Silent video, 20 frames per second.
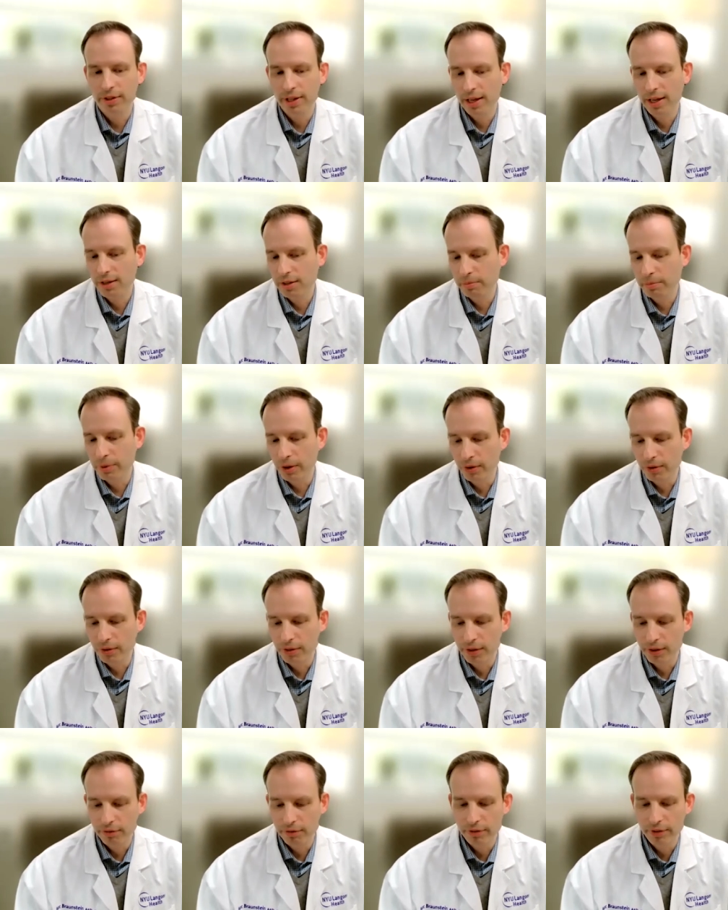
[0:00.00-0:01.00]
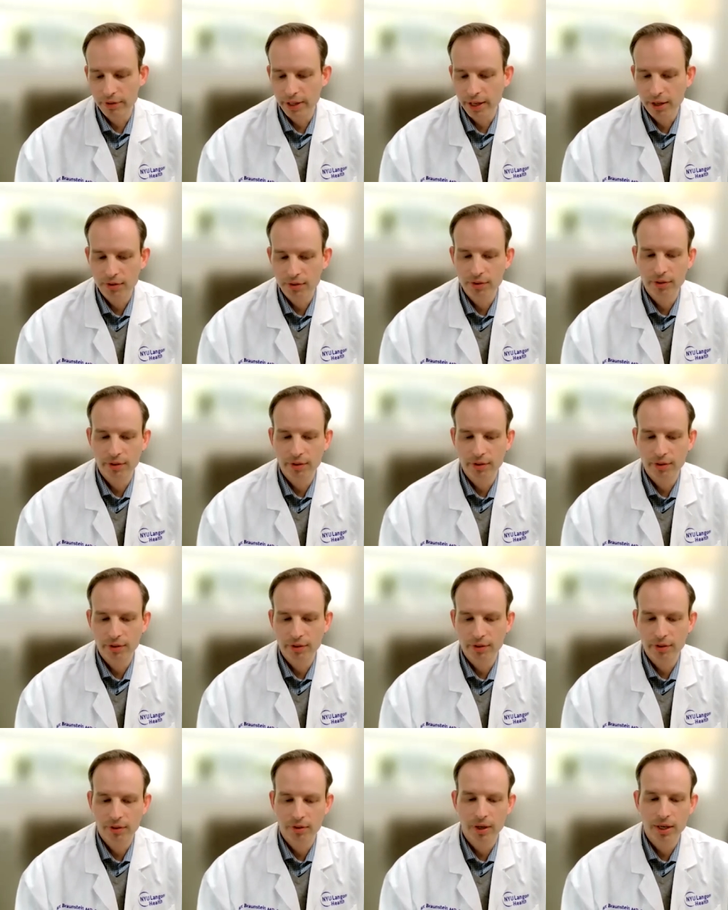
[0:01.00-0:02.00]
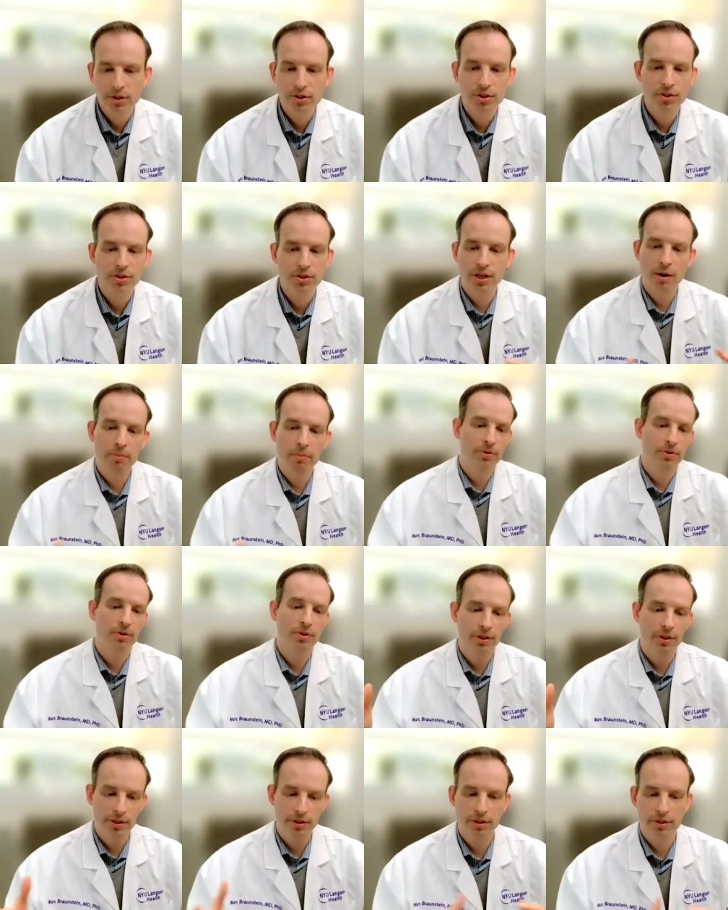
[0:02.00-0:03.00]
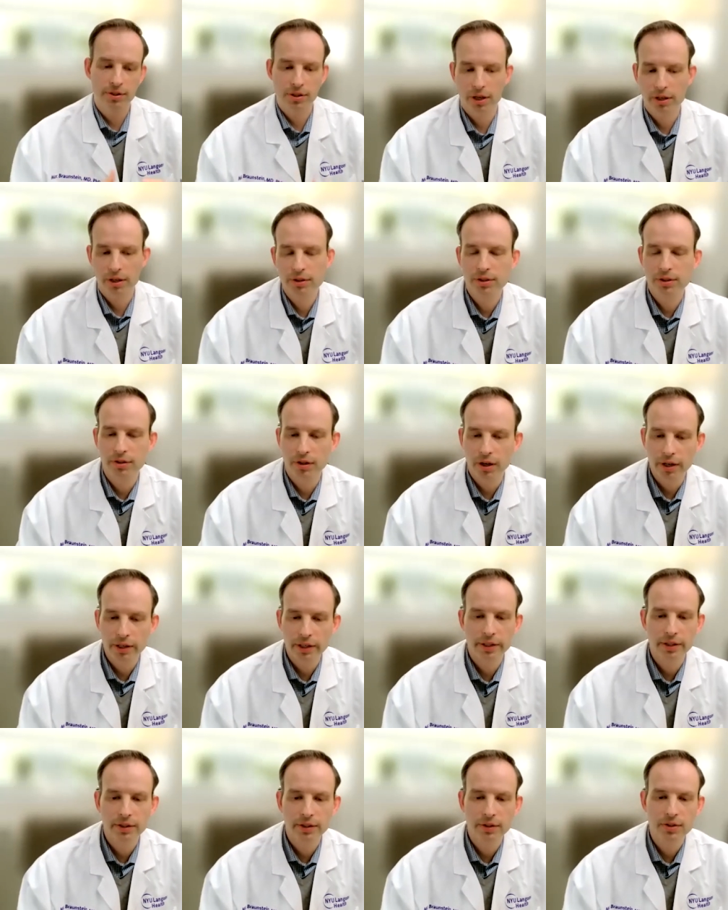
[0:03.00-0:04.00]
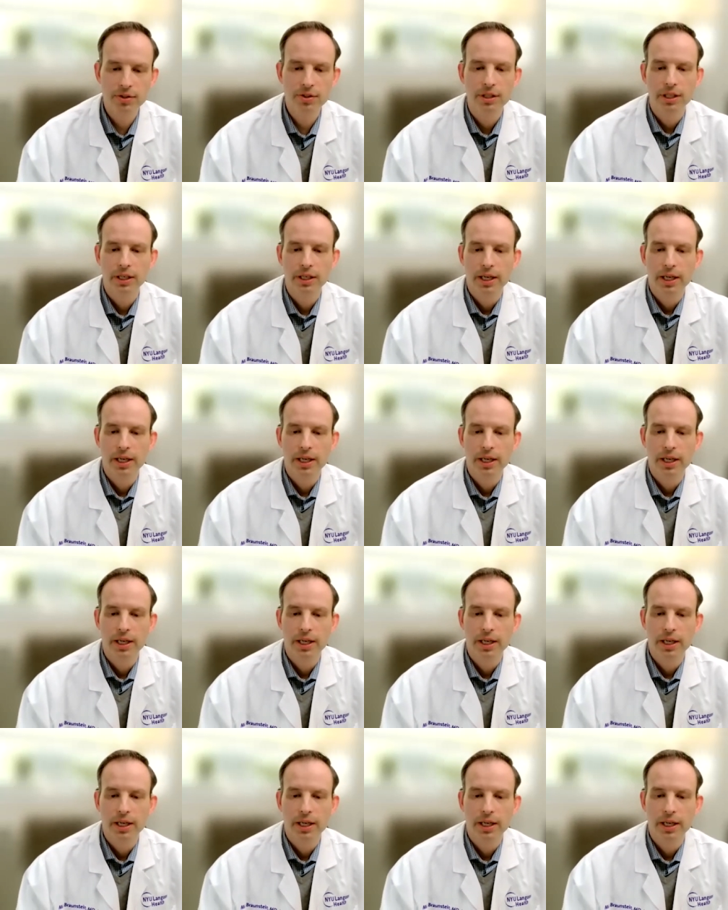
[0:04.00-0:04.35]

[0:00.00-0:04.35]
Thank you both for the excellent questions, the opportunity to talk to your audience